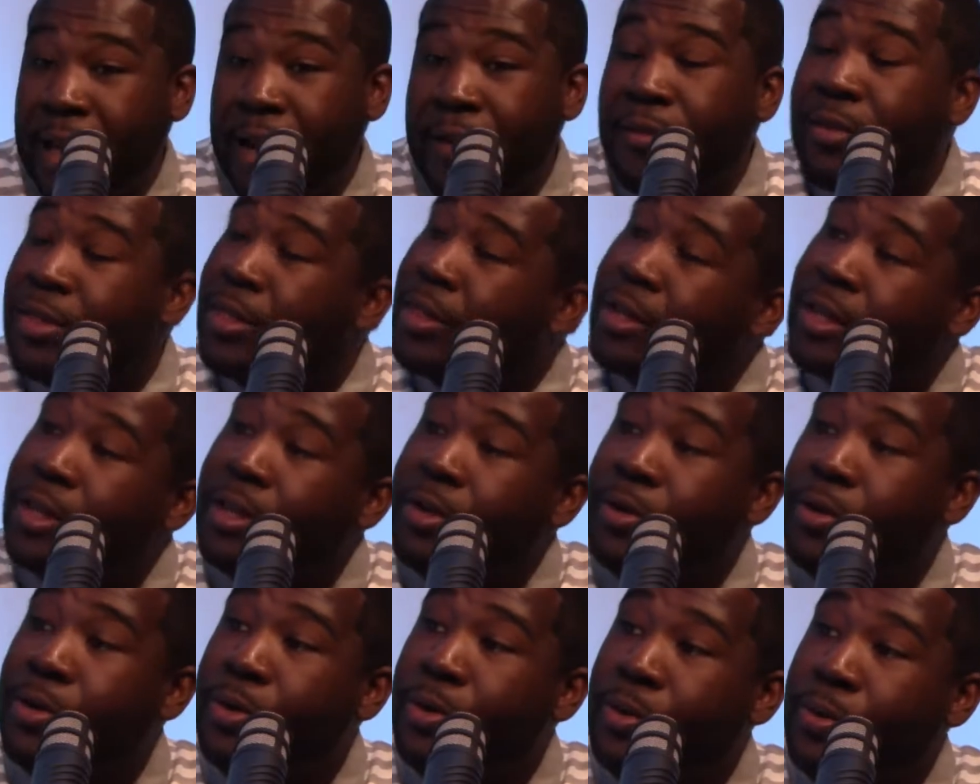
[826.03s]
everything
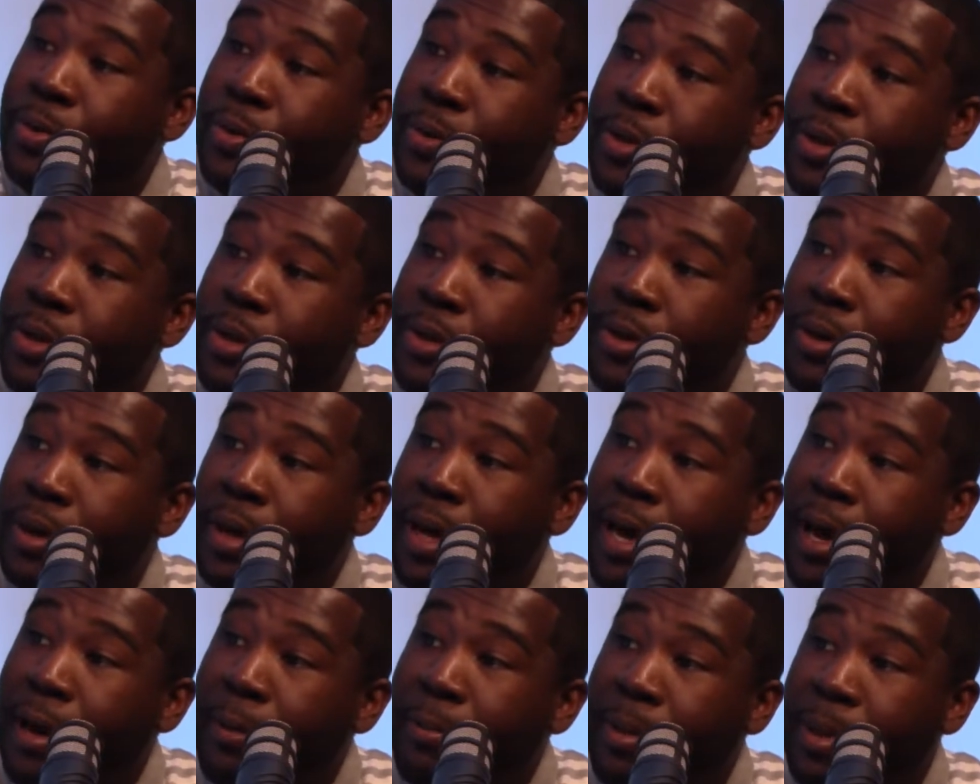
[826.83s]
you do, you're going
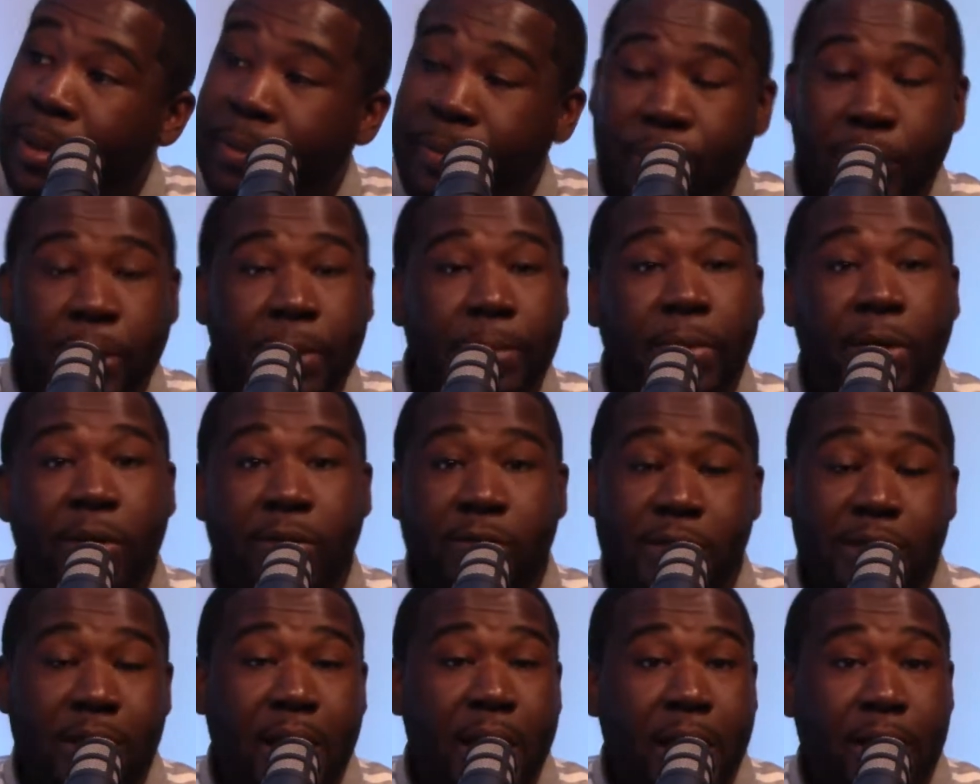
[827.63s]
to have people on
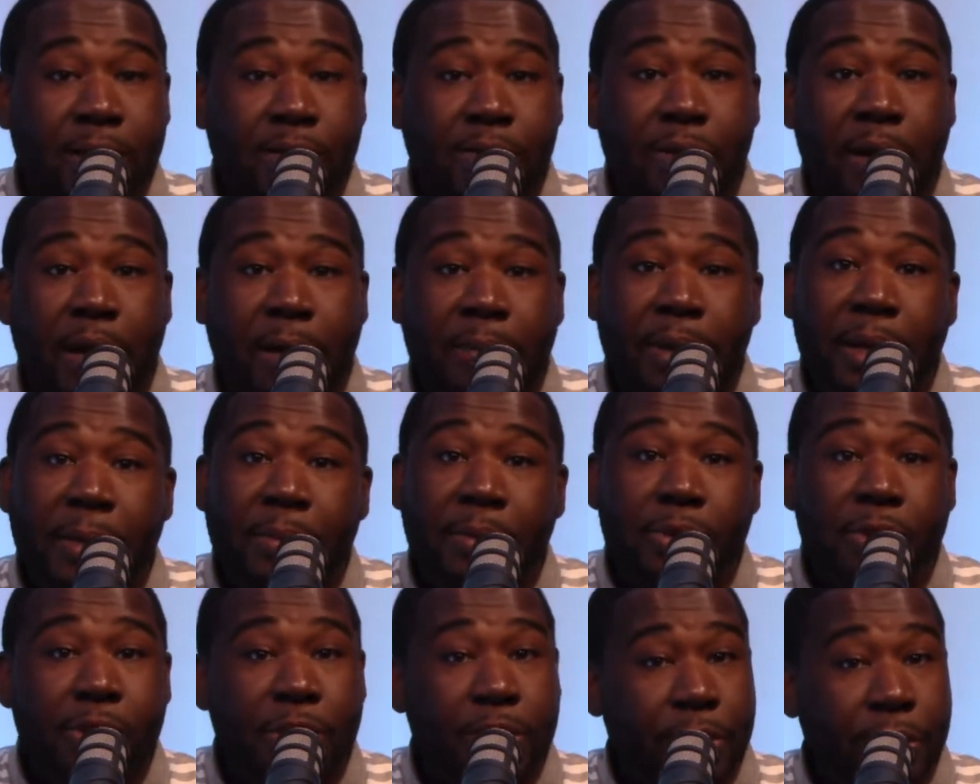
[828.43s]
both sides. You're going to have
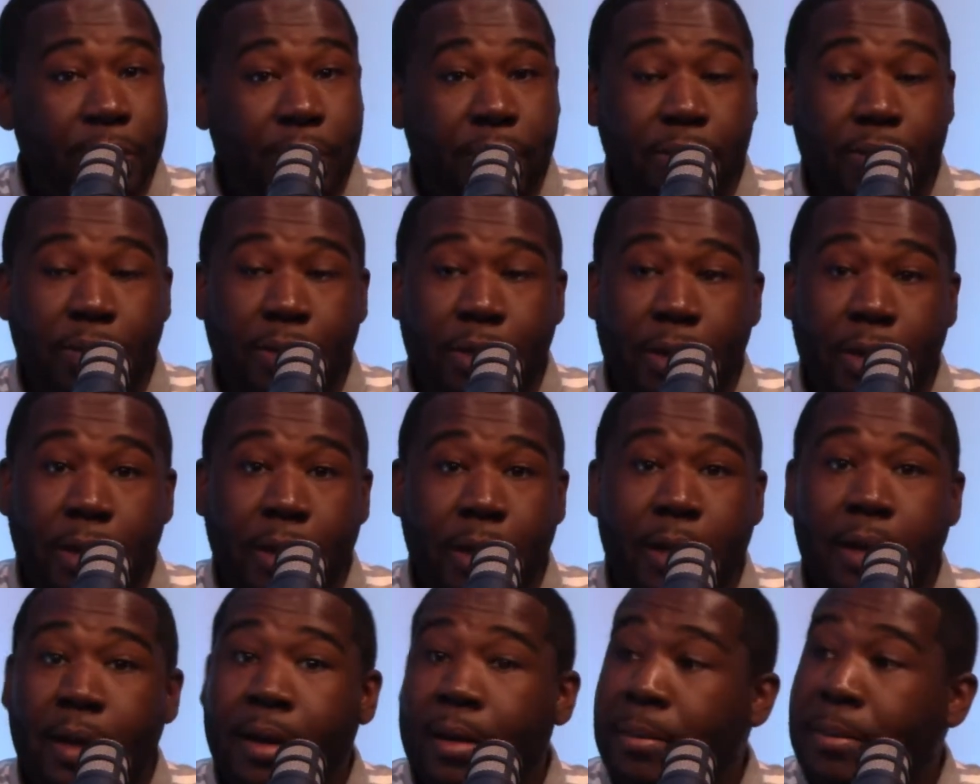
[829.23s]
people cheering you
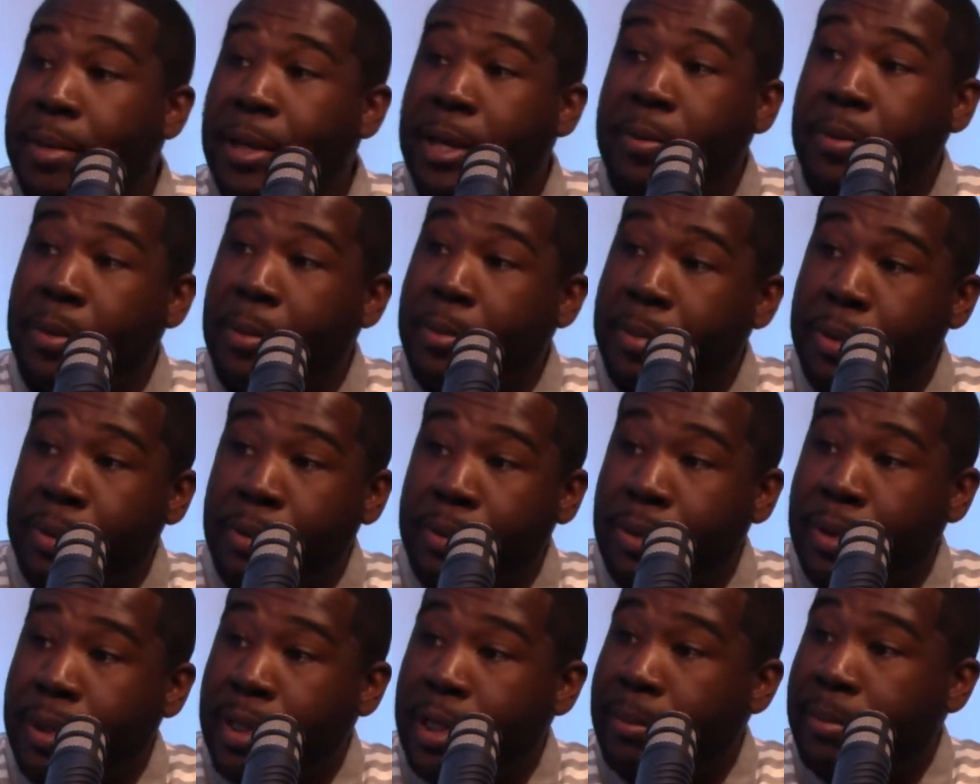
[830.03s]
on, people
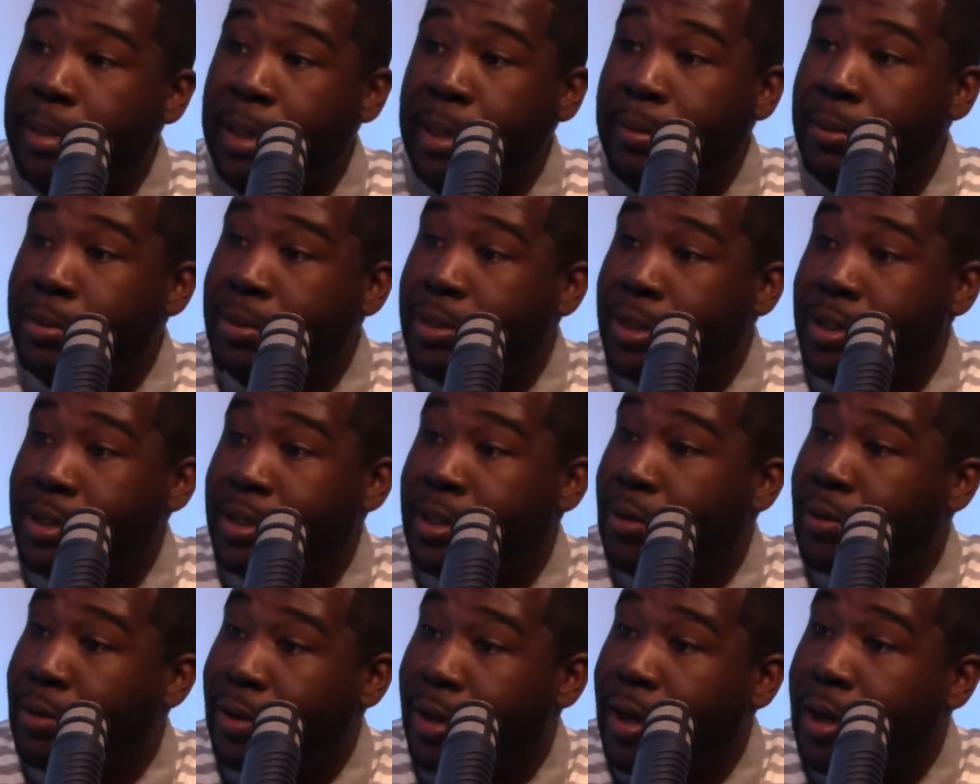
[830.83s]
booing, and people just
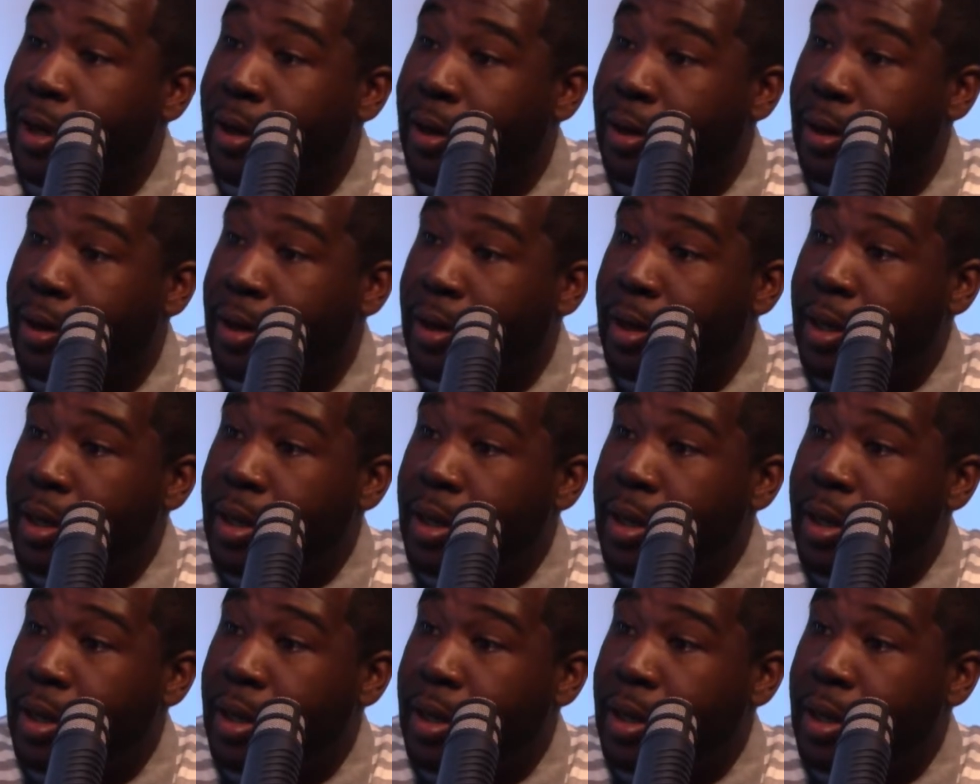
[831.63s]
don't care.